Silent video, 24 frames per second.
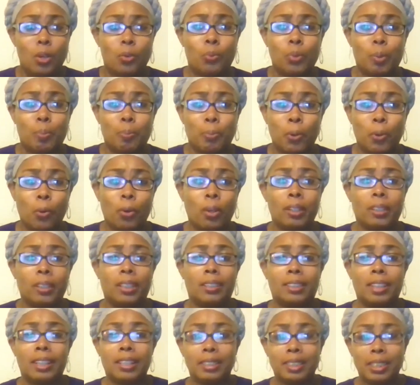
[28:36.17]
report
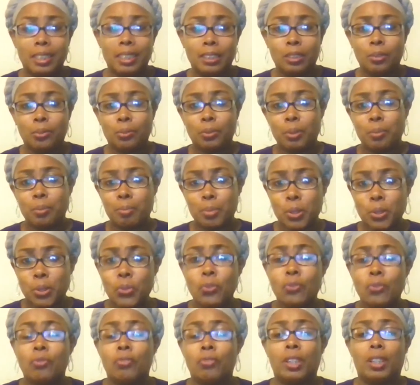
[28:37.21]
that they need to
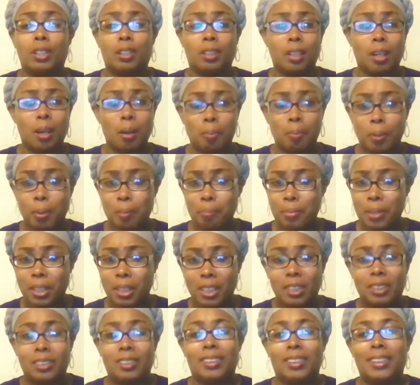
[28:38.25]
remove in a couple
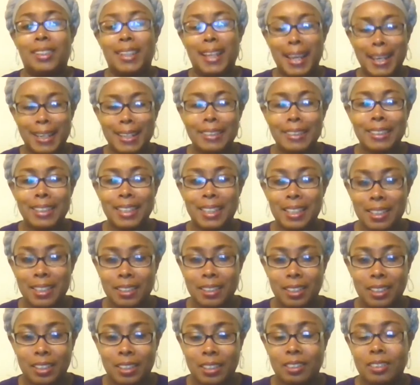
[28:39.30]
months, they need
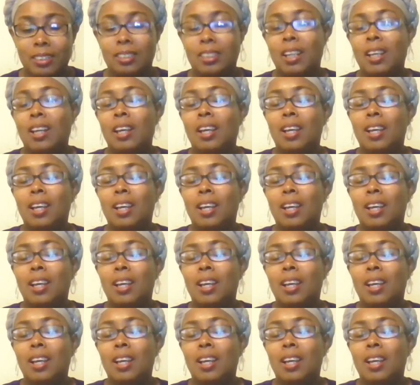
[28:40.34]
this.